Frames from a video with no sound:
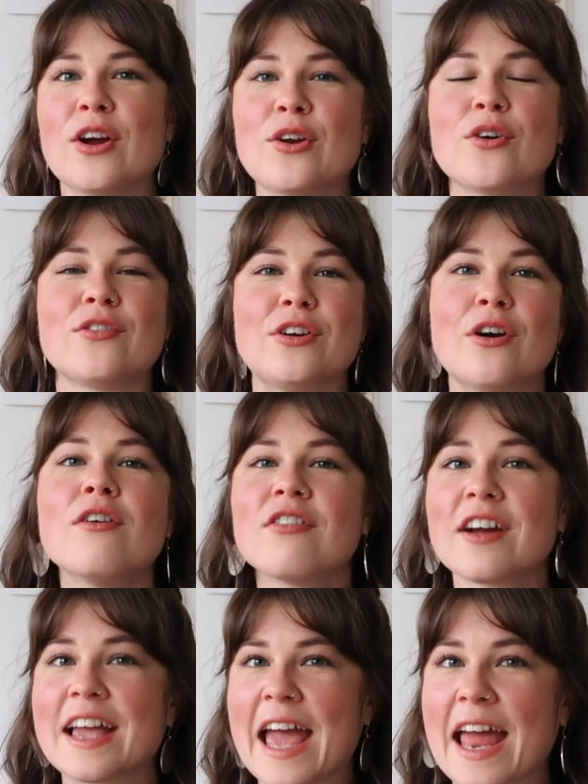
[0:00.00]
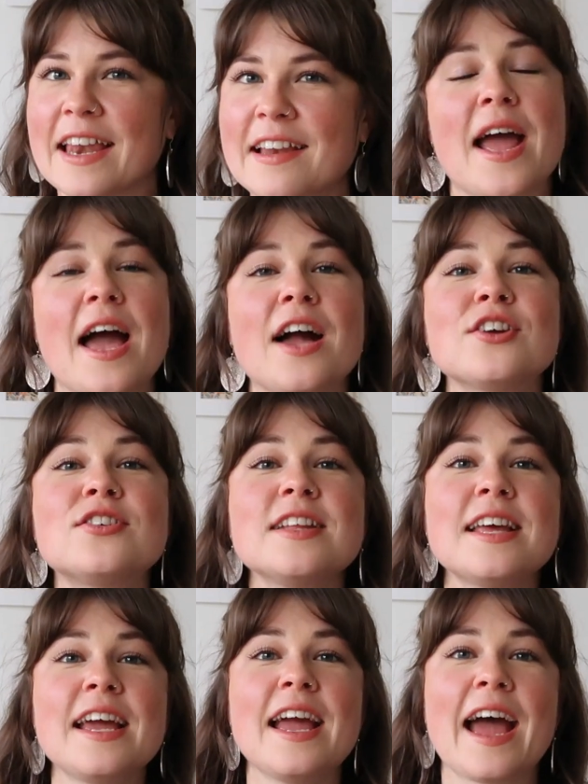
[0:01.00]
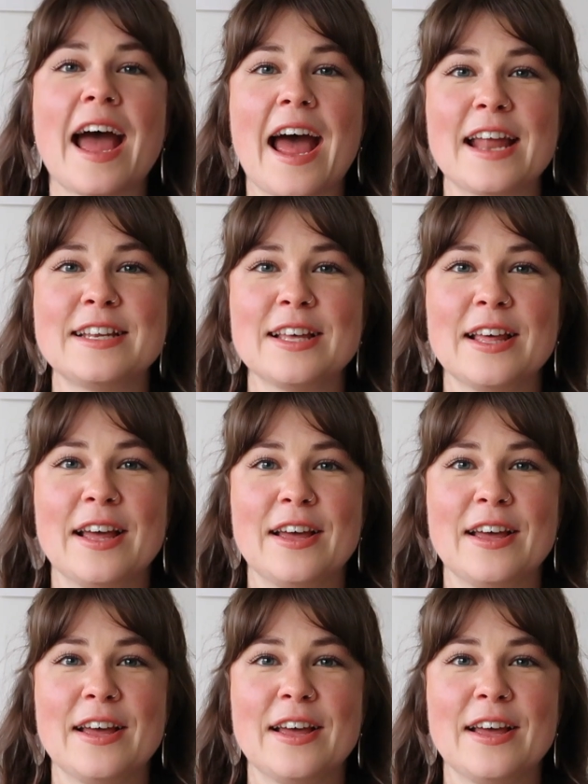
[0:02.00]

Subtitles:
and over and over again. I actually had